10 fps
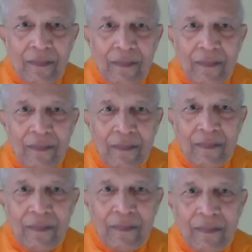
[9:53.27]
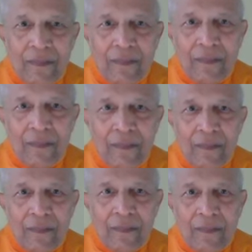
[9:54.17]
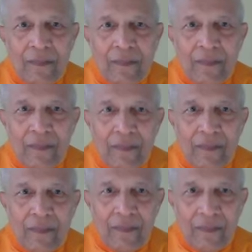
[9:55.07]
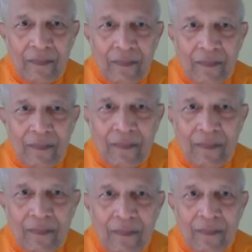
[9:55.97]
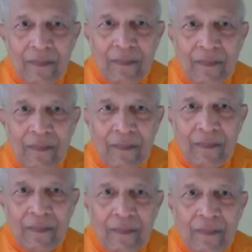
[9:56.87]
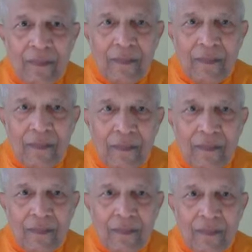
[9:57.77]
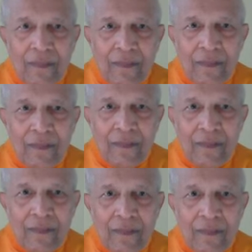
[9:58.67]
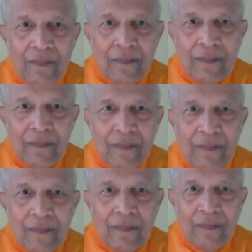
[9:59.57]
The person shown says nothing.